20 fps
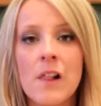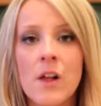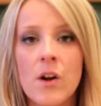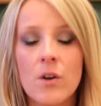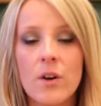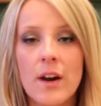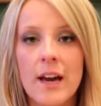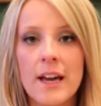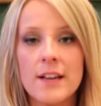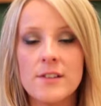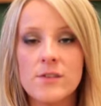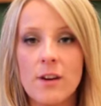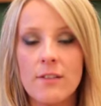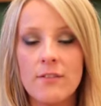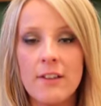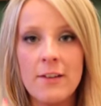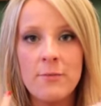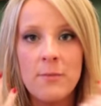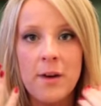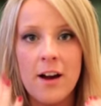Okay, so
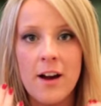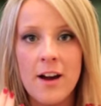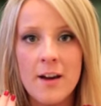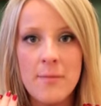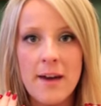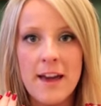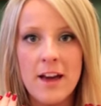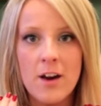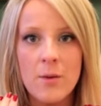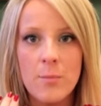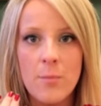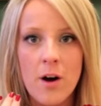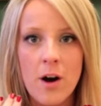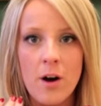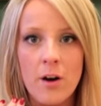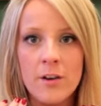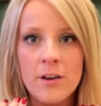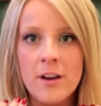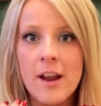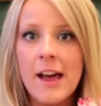I've left my eye makeup
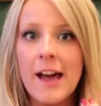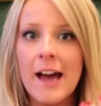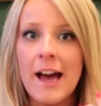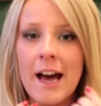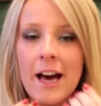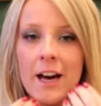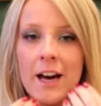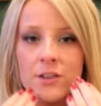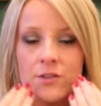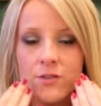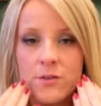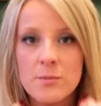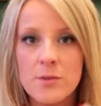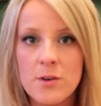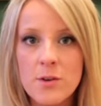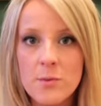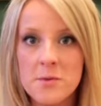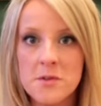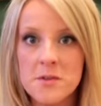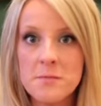on and
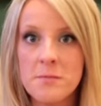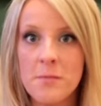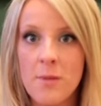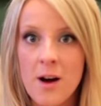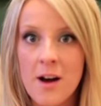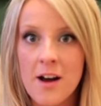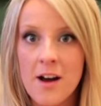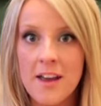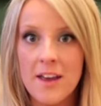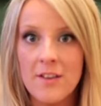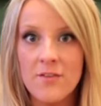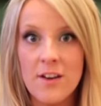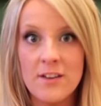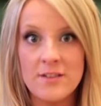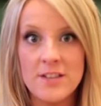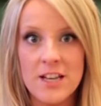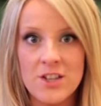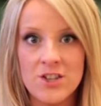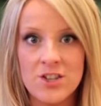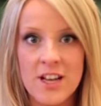removed my
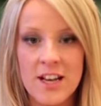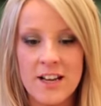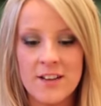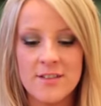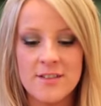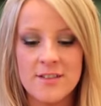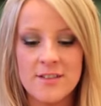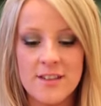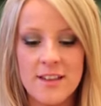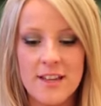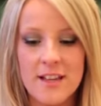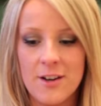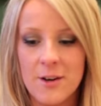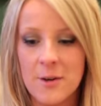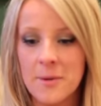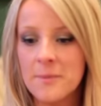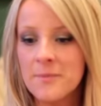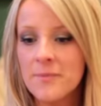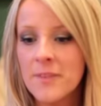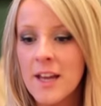foundation and
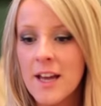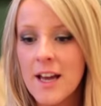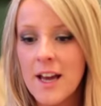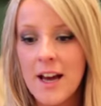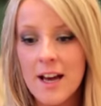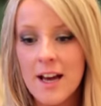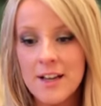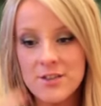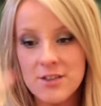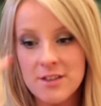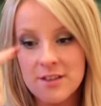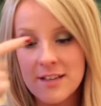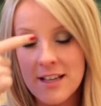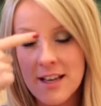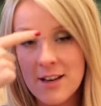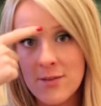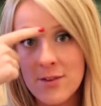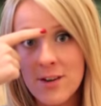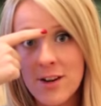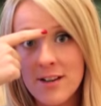concealer. As you can see,
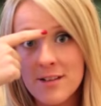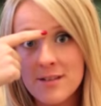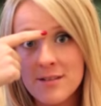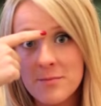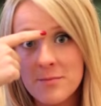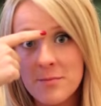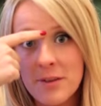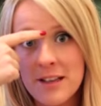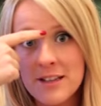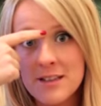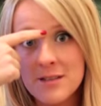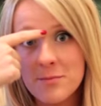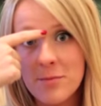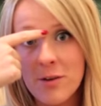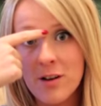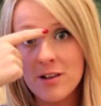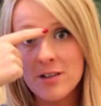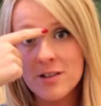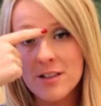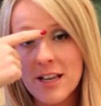I have a nice big
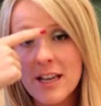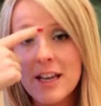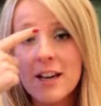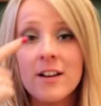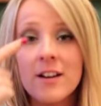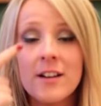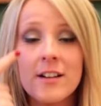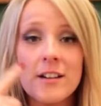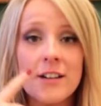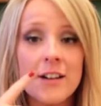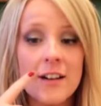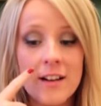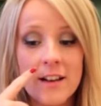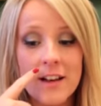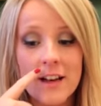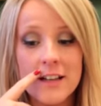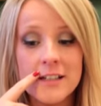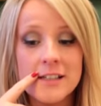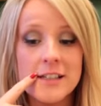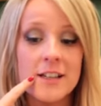spot here
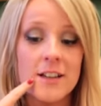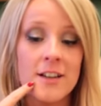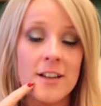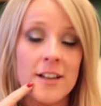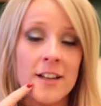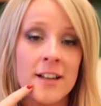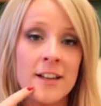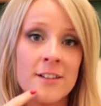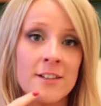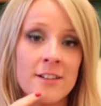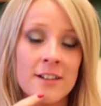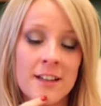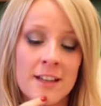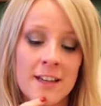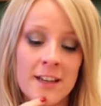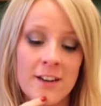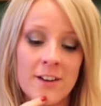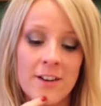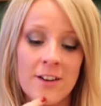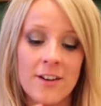and here and here and
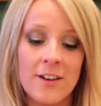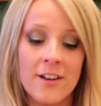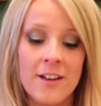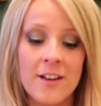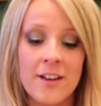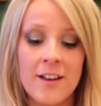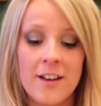here.